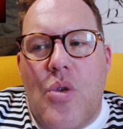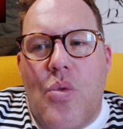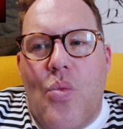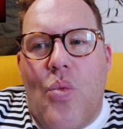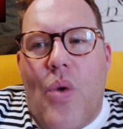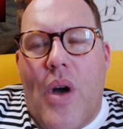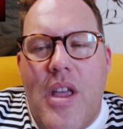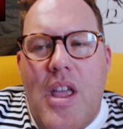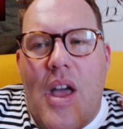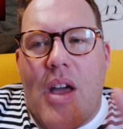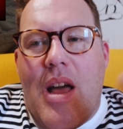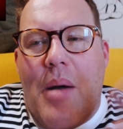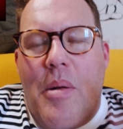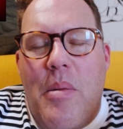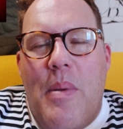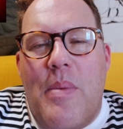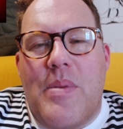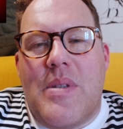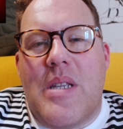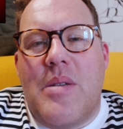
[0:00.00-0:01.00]
a couple
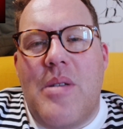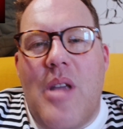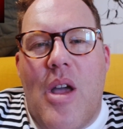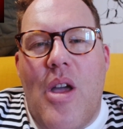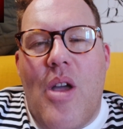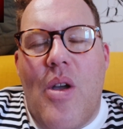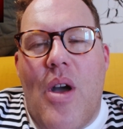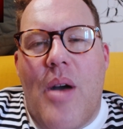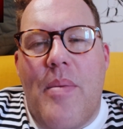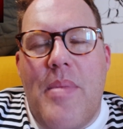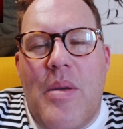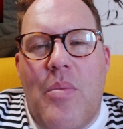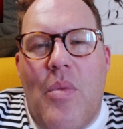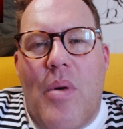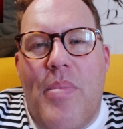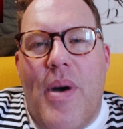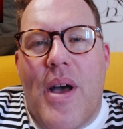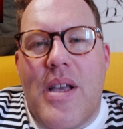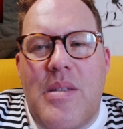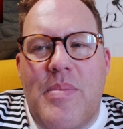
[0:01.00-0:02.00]
of people said to me, I mean,
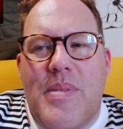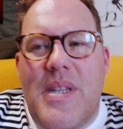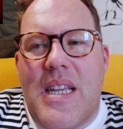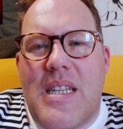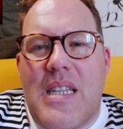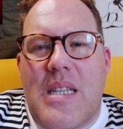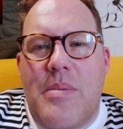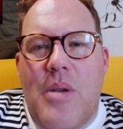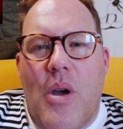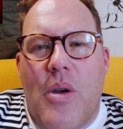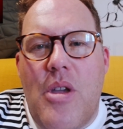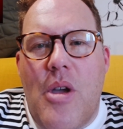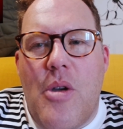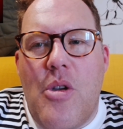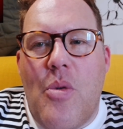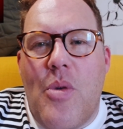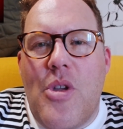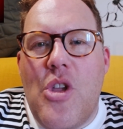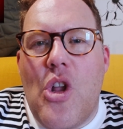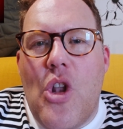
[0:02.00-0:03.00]
one person particularly said to
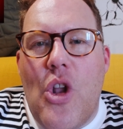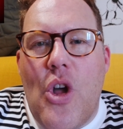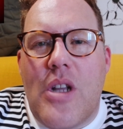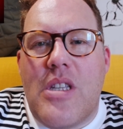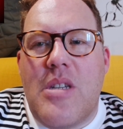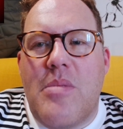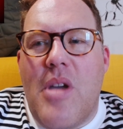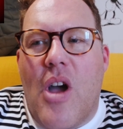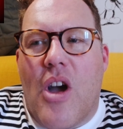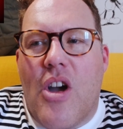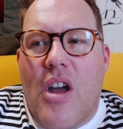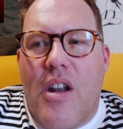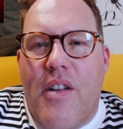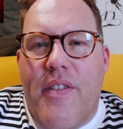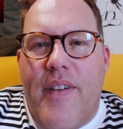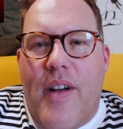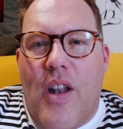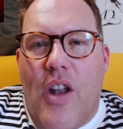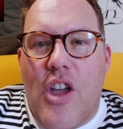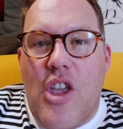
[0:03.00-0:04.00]
me, "Oh, when you looked at me, I kind
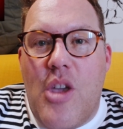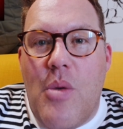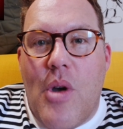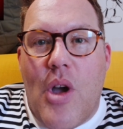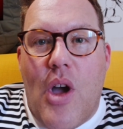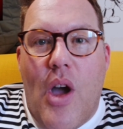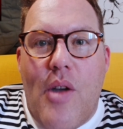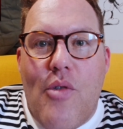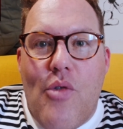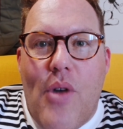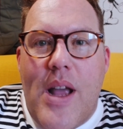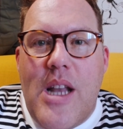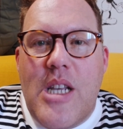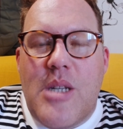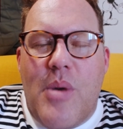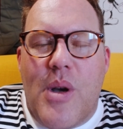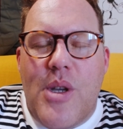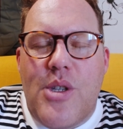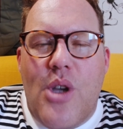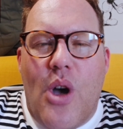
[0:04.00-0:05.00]
of felt like you were going right
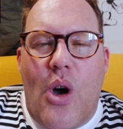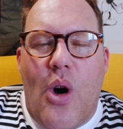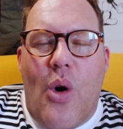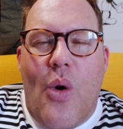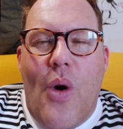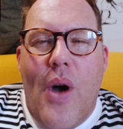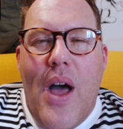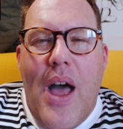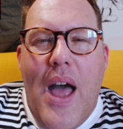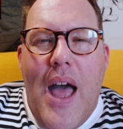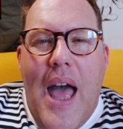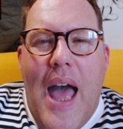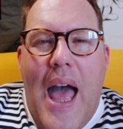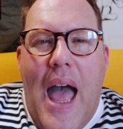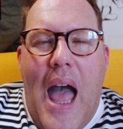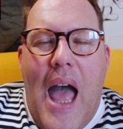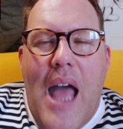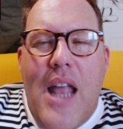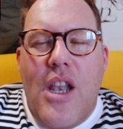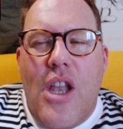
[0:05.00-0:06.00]
into my soul."
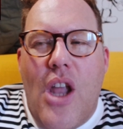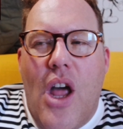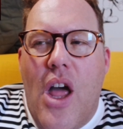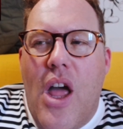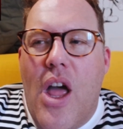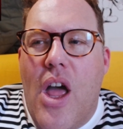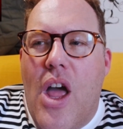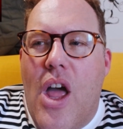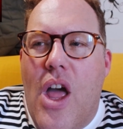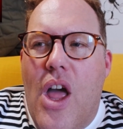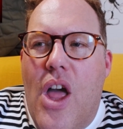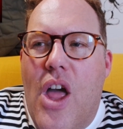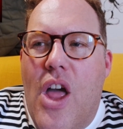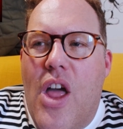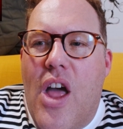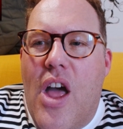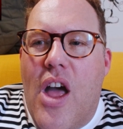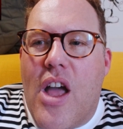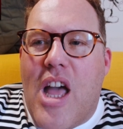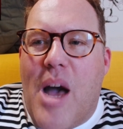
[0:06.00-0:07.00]
And
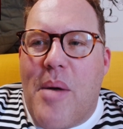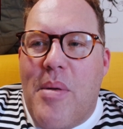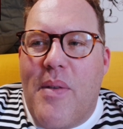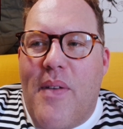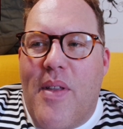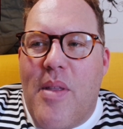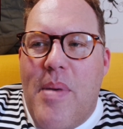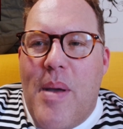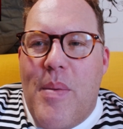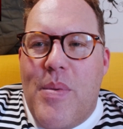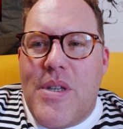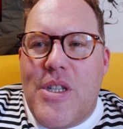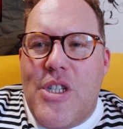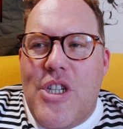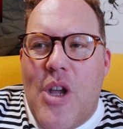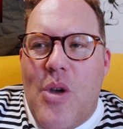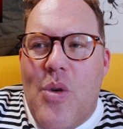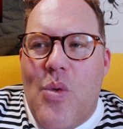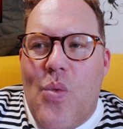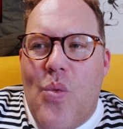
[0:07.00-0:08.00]
a couple of other people said,
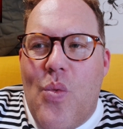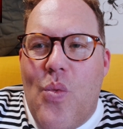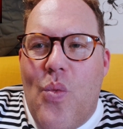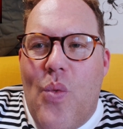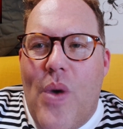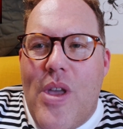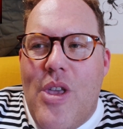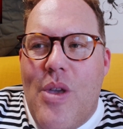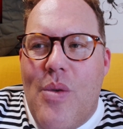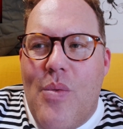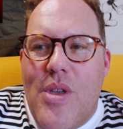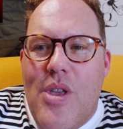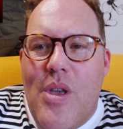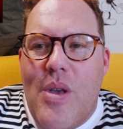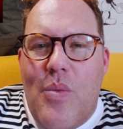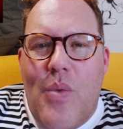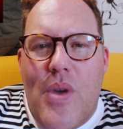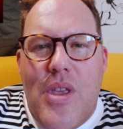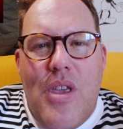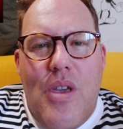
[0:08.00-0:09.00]
when
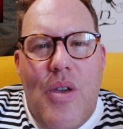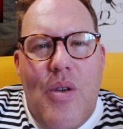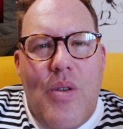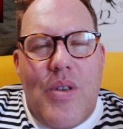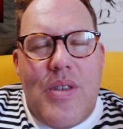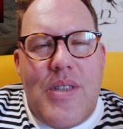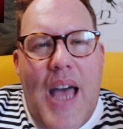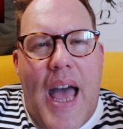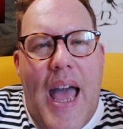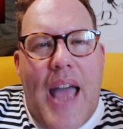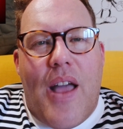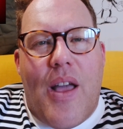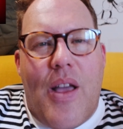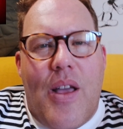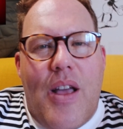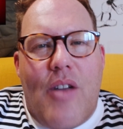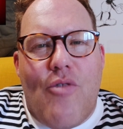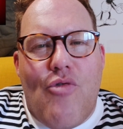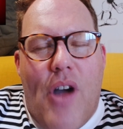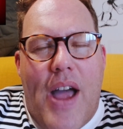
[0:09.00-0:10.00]
you
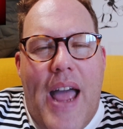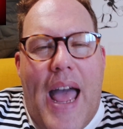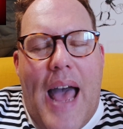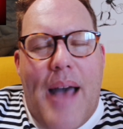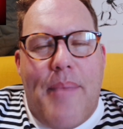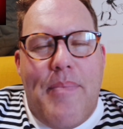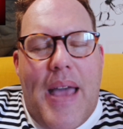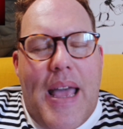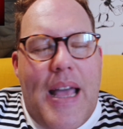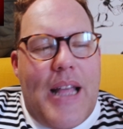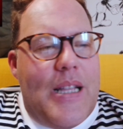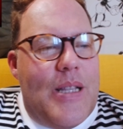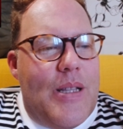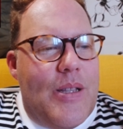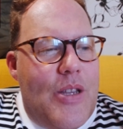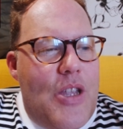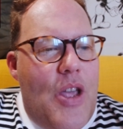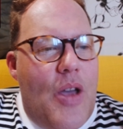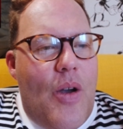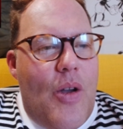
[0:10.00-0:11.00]
sang right at me
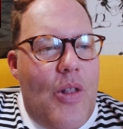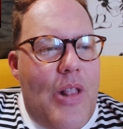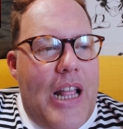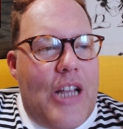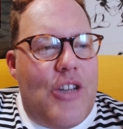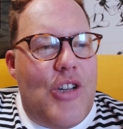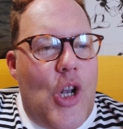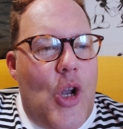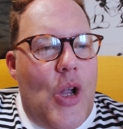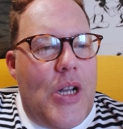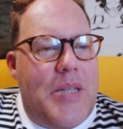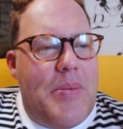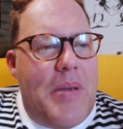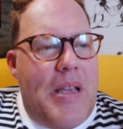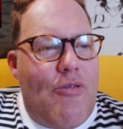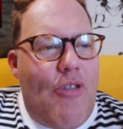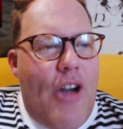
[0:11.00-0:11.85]
and literally looked me